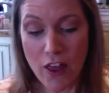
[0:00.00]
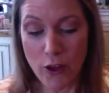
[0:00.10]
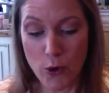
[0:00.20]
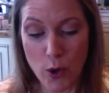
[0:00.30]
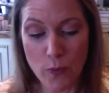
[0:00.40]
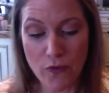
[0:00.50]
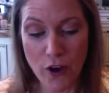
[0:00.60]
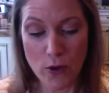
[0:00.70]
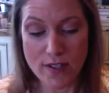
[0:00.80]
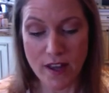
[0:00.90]
The group
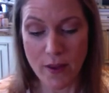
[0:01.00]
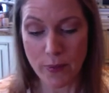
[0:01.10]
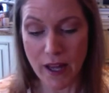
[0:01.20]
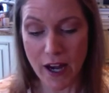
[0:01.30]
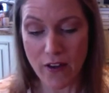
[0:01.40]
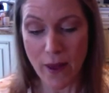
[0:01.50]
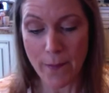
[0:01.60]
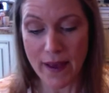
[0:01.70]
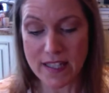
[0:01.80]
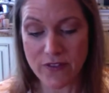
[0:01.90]
votes on the player
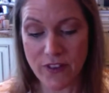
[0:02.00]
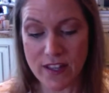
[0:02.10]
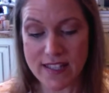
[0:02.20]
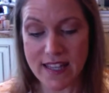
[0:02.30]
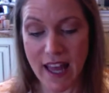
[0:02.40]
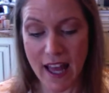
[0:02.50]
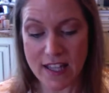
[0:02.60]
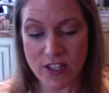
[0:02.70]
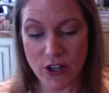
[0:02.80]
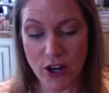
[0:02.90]
that best fits the
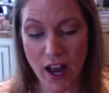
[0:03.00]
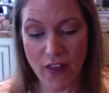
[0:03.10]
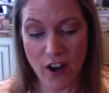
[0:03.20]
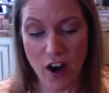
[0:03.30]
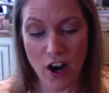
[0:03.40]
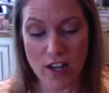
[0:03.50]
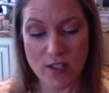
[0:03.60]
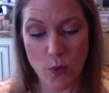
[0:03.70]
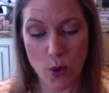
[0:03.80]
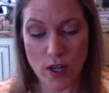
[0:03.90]
answer, and the card is
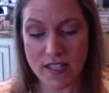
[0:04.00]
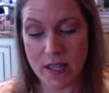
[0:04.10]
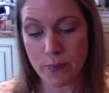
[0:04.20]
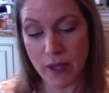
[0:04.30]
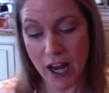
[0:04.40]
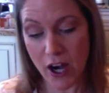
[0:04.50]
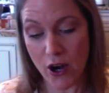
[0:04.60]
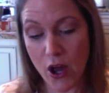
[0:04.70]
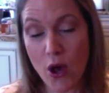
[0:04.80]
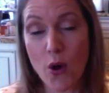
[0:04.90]
awarded to the
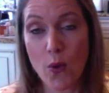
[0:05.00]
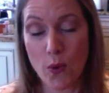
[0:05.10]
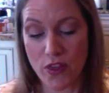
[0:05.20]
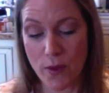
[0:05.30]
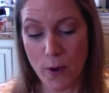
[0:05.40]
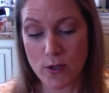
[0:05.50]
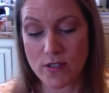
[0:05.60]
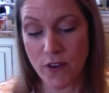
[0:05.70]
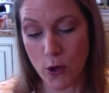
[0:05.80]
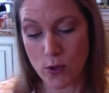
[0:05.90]
player with the
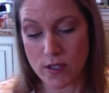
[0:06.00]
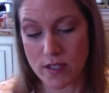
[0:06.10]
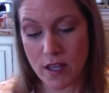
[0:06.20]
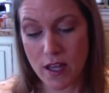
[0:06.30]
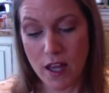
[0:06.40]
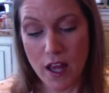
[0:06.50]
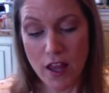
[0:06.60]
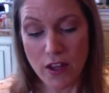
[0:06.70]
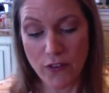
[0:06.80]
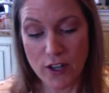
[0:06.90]
most votes.
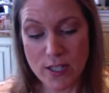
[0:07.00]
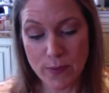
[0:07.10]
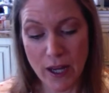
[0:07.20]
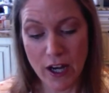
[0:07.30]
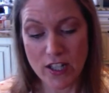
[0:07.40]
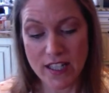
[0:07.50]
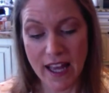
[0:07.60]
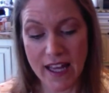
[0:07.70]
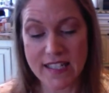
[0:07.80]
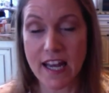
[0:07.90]
The first player to
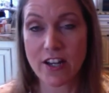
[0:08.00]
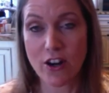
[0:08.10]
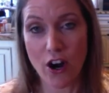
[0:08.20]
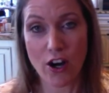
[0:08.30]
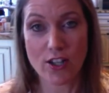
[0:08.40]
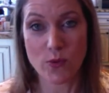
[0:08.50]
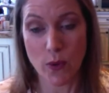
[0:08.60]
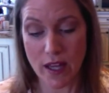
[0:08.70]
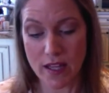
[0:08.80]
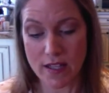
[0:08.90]
gain 10 cards
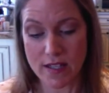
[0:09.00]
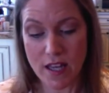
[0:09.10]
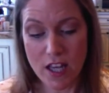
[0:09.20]
wins.